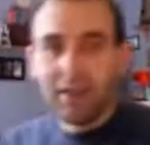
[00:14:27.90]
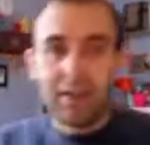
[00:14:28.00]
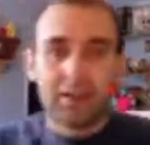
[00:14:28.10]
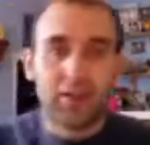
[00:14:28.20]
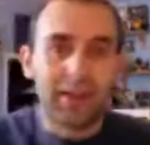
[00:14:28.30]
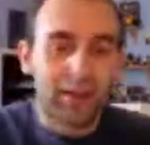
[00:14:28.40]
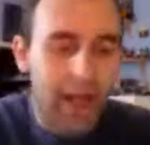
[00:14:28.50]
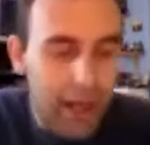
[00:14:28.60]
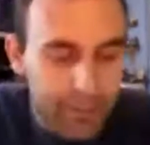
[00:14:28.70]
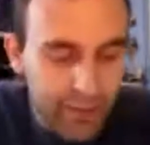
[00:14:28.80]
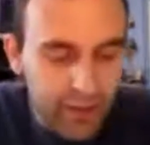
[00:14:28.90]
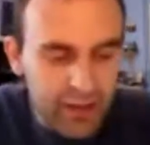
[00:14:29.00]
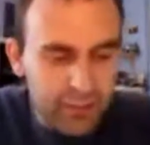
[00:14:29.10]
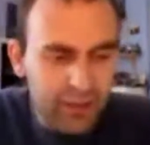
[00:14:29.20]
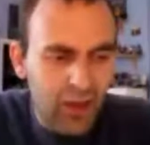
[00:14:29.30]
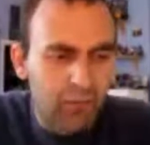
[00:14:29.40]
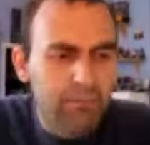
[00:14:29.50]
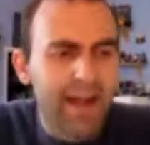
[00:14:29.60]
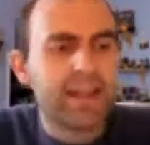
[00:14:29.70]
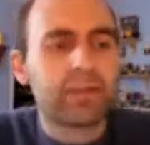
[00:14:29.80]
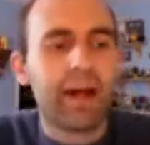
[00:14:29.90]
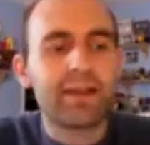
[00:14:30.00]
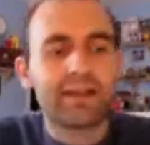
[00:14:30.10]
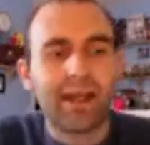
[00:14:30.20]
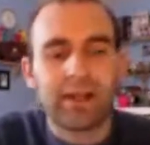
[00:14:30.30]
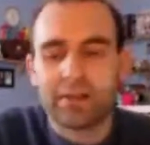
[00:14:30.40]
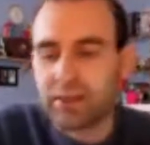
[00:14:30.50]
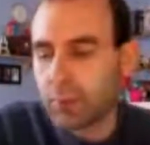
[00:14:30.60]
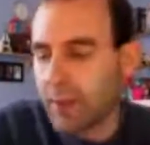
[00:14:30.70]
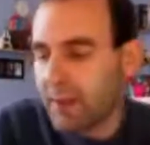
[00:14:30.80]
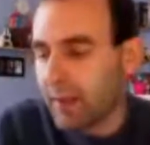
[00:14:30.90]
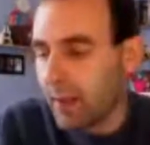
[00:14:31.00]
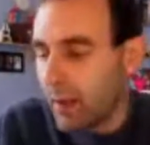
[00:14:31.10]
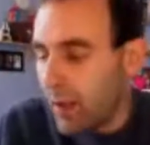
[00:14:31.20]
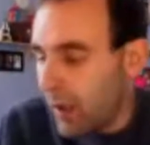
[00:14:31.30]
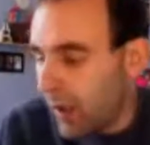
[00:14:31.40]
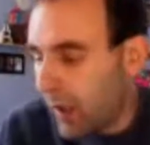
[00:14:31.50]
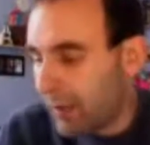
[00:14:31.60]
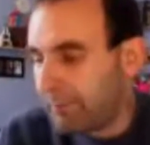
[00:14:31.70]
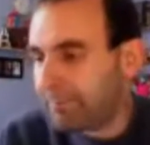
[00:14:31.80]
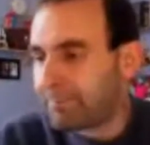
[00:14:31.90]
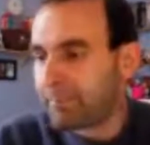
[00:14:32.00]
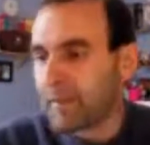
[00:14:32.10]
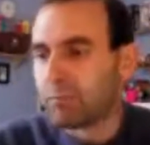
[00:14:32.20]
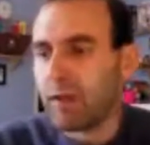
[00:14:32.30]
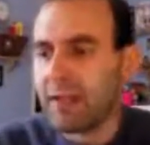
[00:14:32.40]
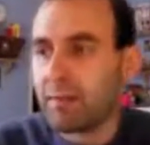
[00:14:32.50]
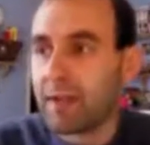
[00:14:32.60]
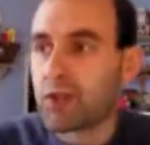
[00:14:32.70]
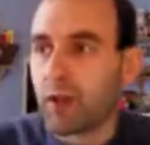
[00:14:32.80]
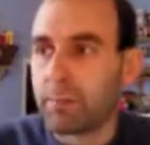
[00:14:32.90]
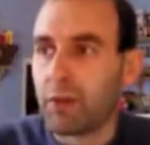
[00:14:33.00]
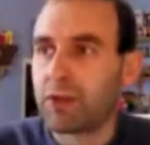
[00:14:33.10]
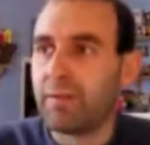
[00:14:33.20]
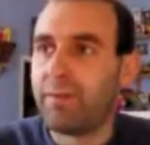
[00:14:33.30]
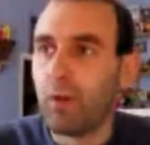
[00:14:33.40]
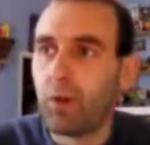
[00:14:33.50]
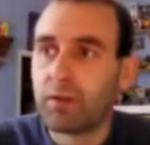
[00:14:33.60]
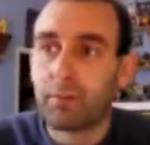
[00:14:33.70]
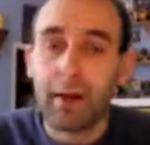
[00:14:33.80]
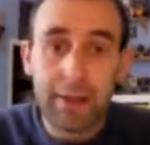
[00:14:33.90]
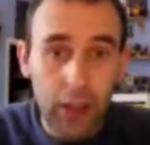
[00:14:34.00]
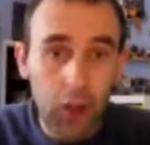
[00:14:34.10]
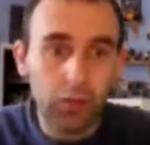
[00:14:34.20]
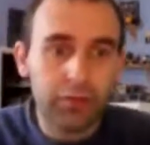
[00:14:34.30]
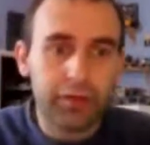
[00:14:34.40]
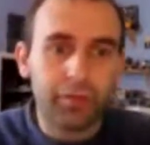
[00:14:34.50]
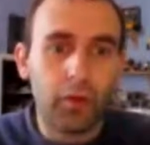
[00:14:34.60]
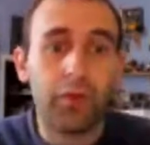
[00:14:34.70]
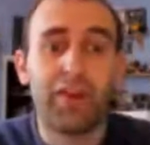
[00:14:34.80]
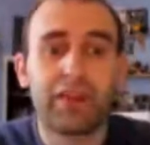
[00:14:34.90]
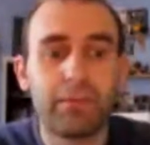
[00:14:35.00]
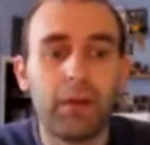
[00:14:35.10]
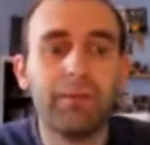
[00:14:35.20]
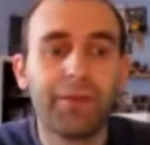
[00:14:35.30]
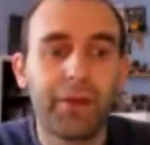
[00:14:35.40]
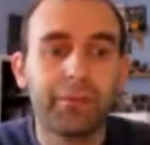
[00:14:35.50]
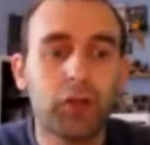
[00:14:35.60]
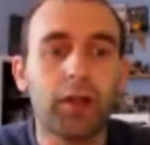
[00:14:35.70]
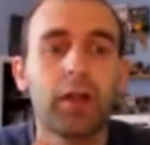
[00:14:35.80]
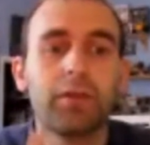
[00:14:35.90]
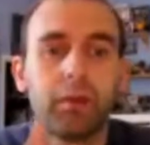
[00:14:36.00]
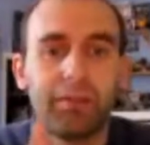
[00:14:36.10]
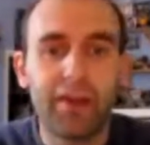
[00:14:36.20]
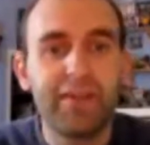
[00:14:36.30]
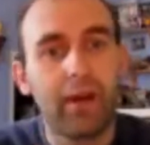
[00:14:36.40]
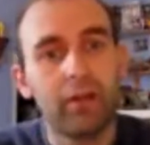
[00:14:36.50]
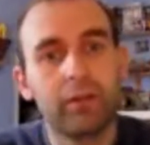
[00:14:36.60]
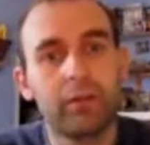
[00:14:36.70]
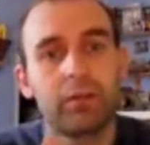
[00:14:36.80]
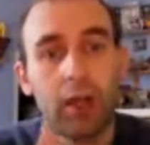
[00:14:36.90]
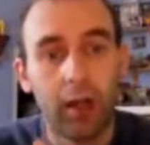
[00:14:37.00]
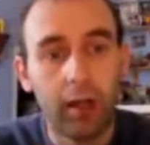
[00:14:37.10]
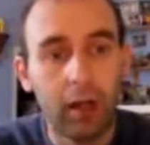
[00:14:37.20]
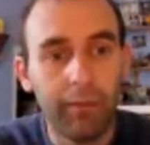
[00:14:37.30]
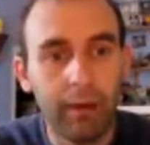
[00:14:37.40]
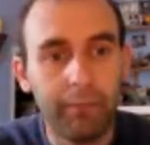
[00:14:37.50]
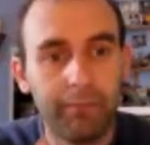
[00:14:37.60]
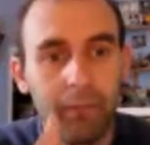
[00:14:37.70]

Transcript: it's quite a little happy with things, but not major major sales this week. Um, I'm really, really trying to push it forward. My goals for this month, I'm trying to go for a 3,000 turnover.